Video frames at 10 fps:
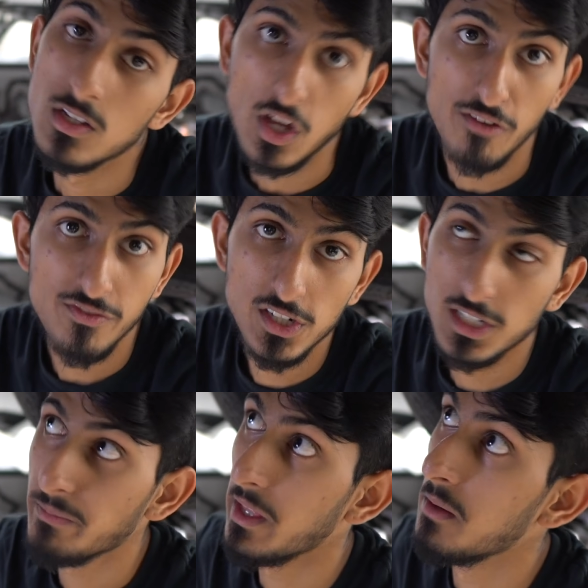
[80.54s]
So I
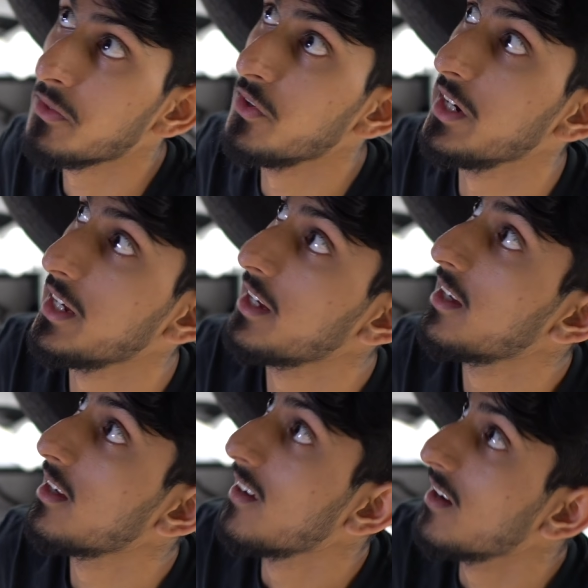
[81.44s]
finished up the M3,
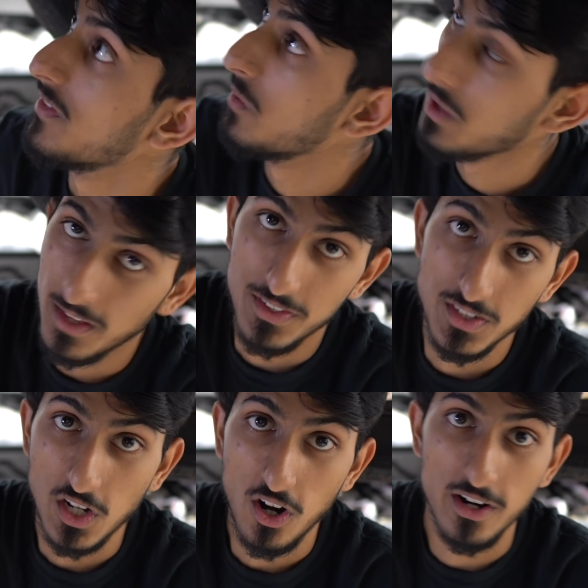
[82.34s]
and we got
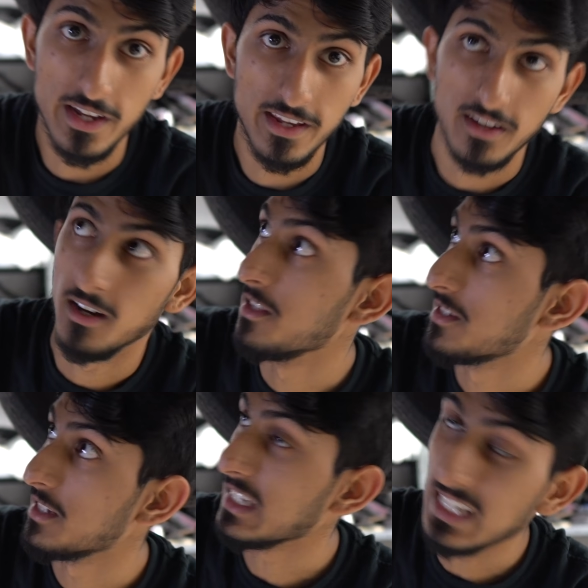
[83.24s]
this car in.
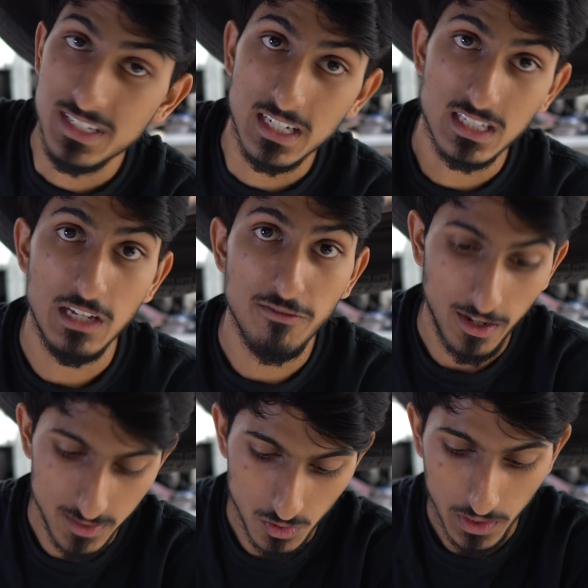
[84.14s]
This is an E60
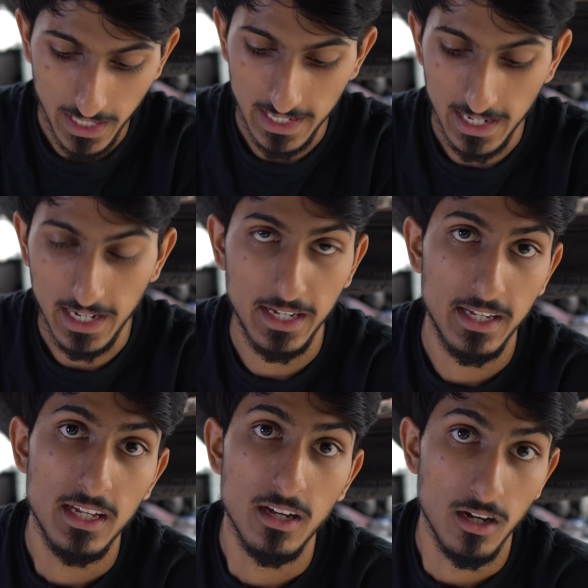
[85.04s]
528i.
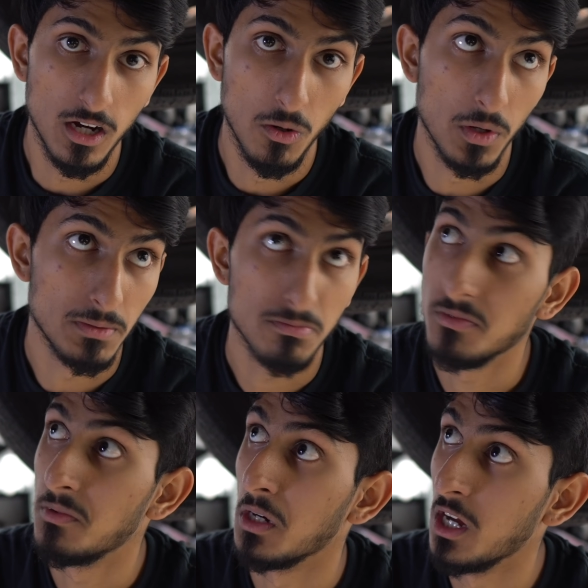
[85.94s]
What
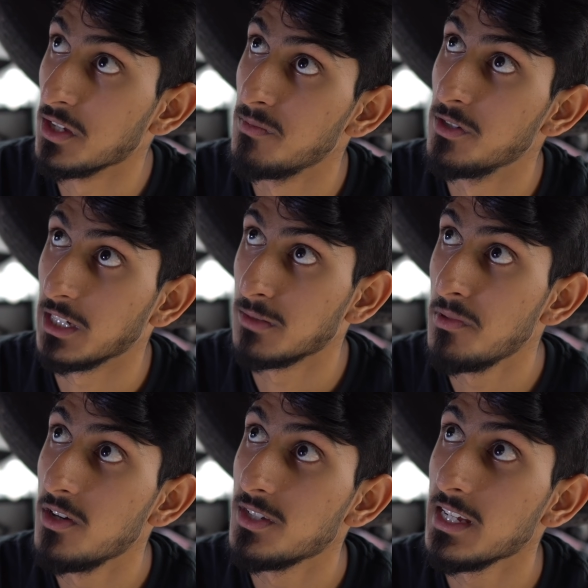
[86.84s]
the customer's
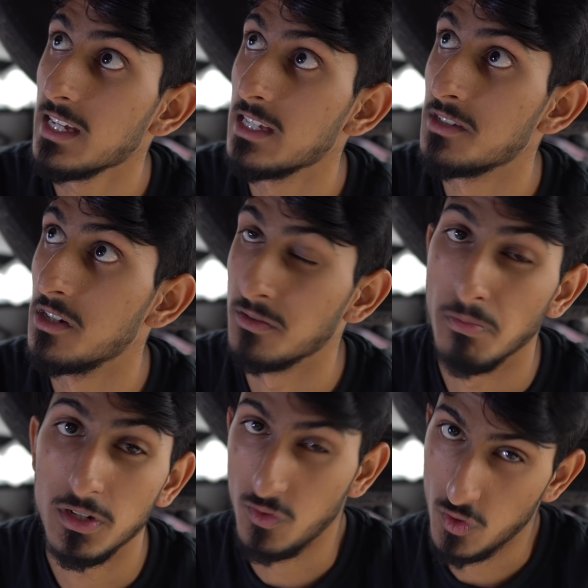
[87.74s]
experiencing is there's a
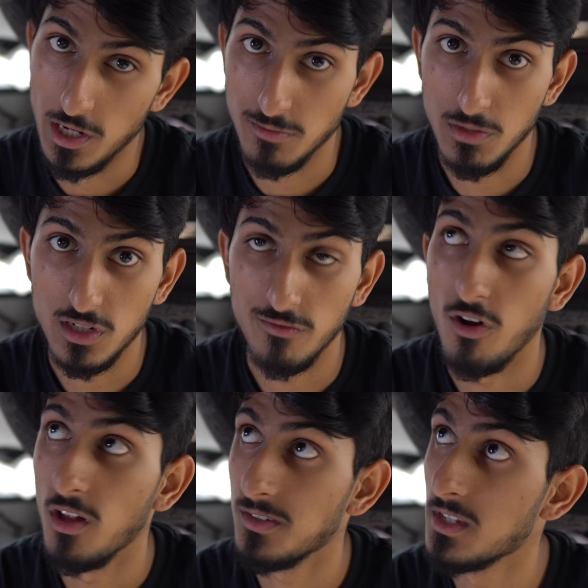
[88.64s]
bunch of transmission
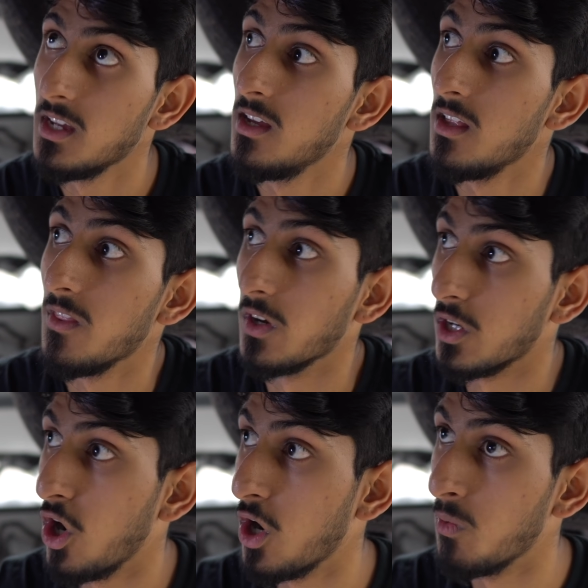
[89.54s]
faults. The
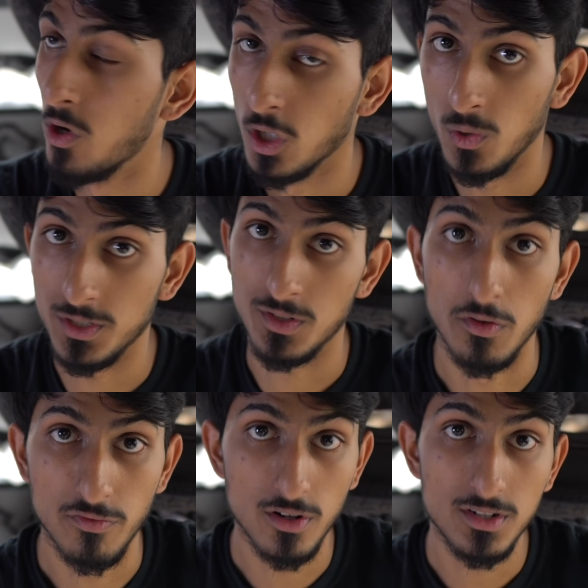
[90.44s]
car won't go into
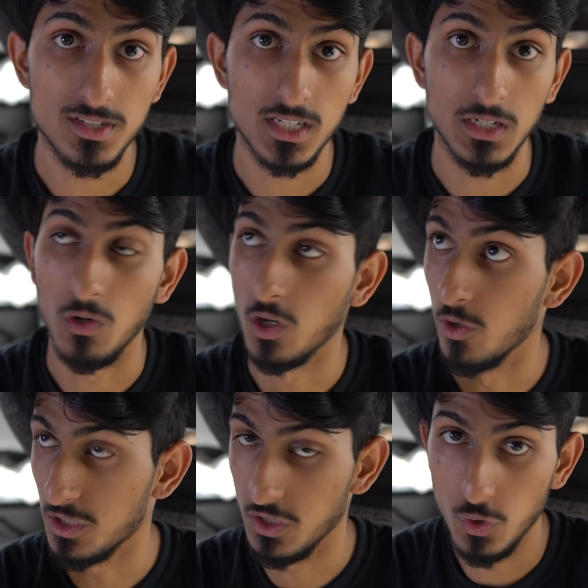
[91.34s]
reverse, it won't
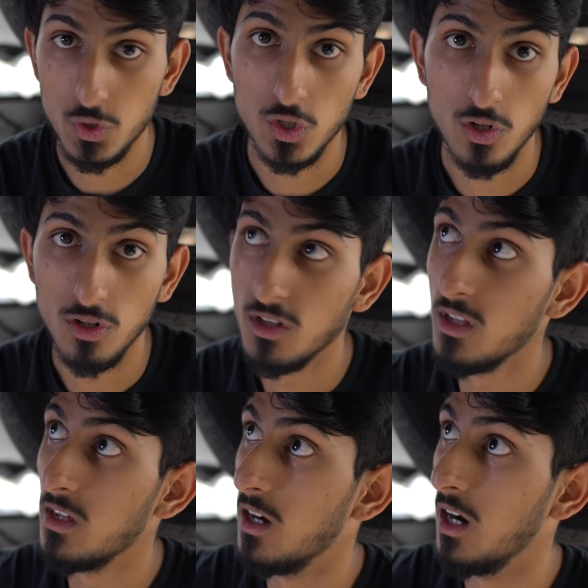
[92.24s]
go into neutral.
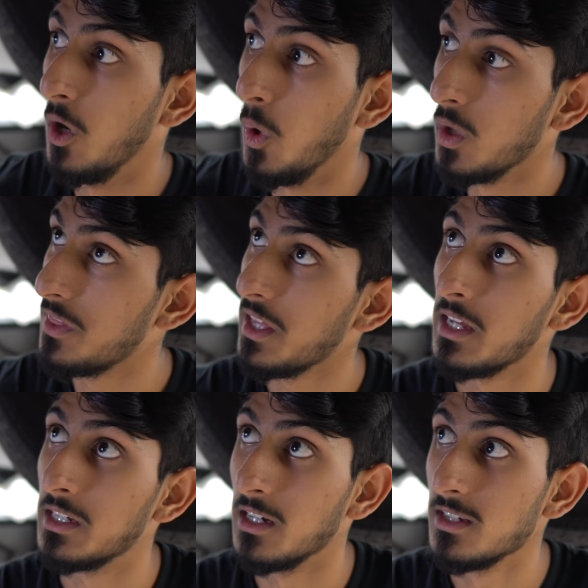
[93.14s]
Only thing
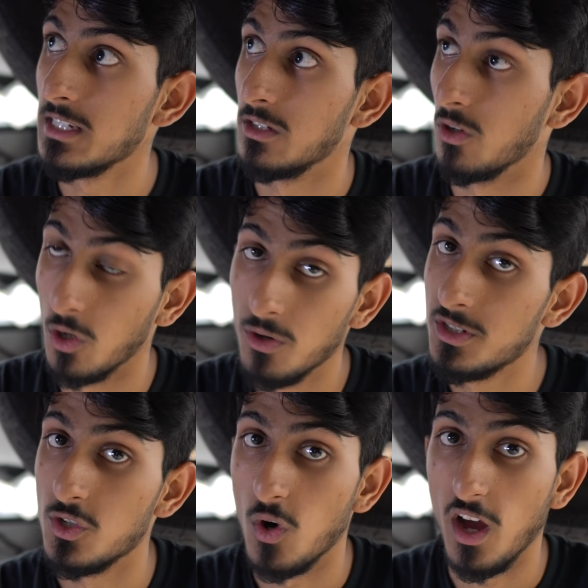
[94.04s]
it does is it'll go
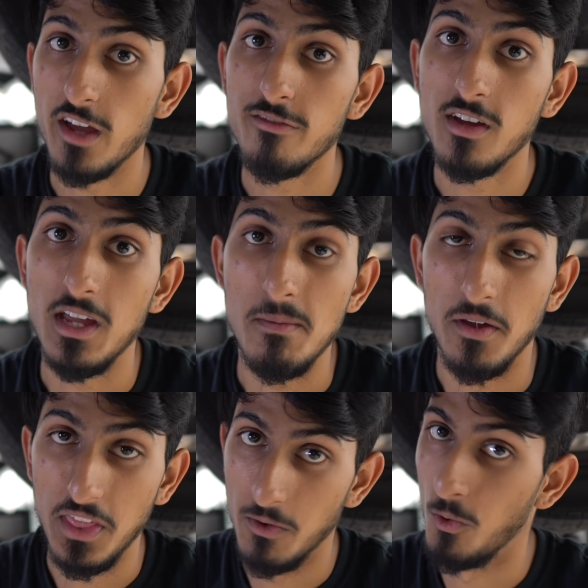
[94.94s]
into drive,
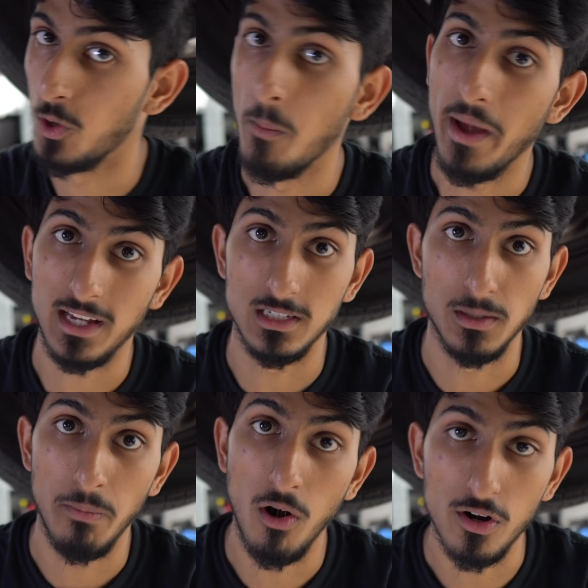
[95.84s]
but then it won't go back
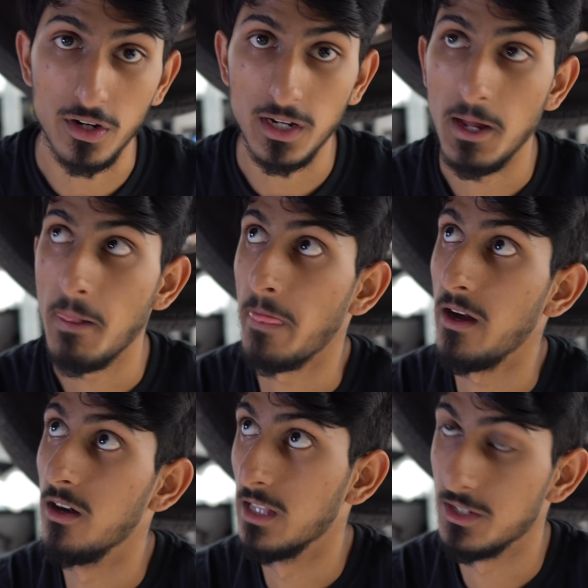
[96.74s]
into park
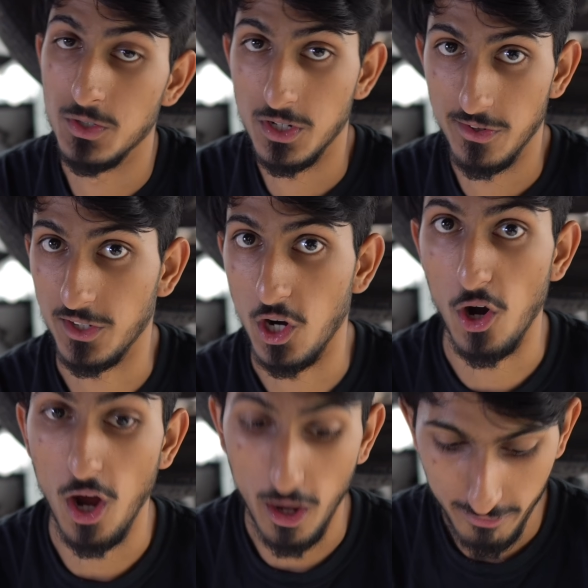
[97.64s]
unless you turn the
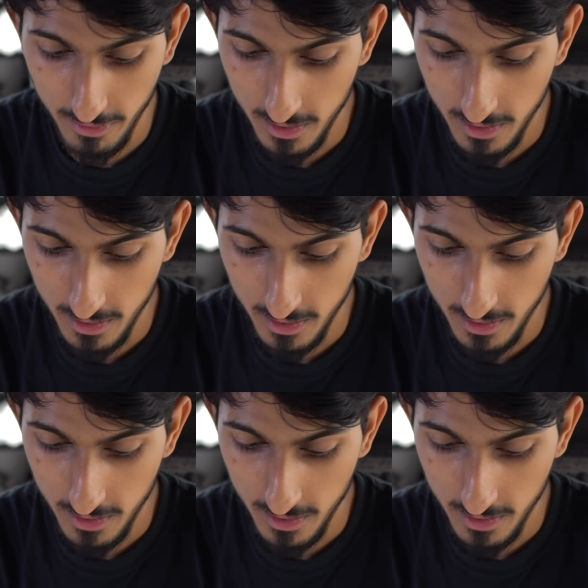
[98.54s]
car off.